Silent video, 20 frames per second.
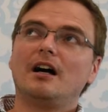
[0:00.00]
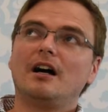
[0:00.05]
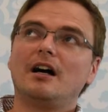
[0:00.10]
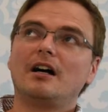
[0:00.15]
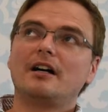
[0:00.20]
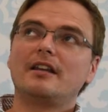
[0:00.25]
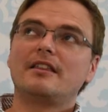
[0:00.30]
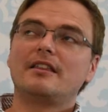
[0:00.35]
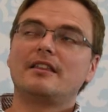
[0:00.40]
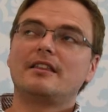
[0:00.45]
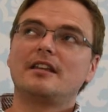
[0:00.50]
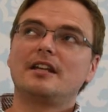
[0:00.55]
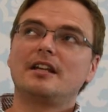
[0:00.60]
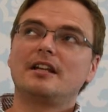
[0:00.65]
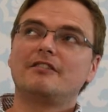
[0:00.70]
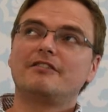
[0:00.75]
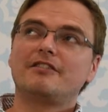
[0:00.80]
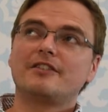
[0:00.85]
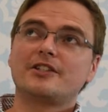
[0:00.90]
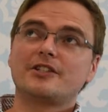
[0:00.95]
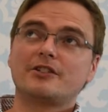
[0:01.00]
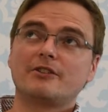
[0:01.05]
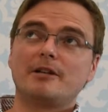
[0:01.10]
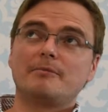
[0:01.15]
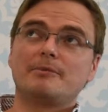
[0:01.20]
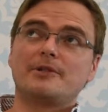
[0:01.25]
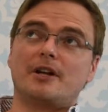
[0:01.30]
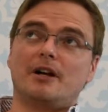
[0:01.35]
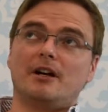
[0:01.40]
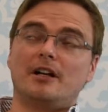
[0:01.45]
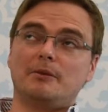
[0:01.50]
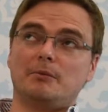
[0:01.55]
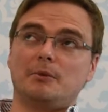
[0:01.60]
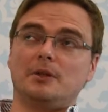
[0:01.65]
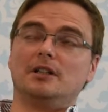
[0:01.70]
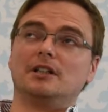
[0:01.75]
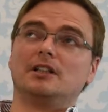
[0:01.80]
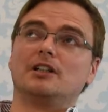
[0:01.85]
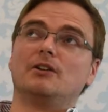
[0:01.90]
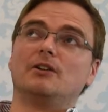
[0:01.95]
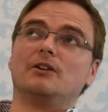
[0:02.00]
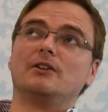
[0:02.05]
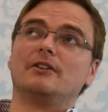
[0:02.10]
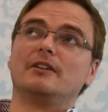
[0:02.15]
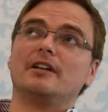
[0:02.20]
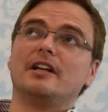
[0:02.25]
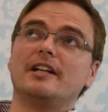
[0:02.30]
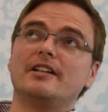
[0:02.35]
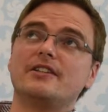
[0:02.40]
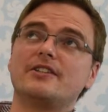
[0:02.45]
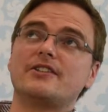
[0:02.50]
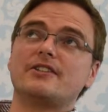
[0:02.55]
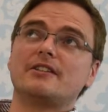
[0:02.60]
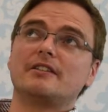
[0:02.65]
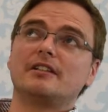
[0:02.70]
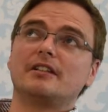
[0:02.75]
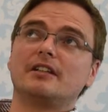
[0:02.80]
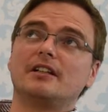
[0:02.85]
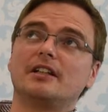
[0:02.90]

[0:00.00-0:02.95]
I think for the scripts that I work on, it's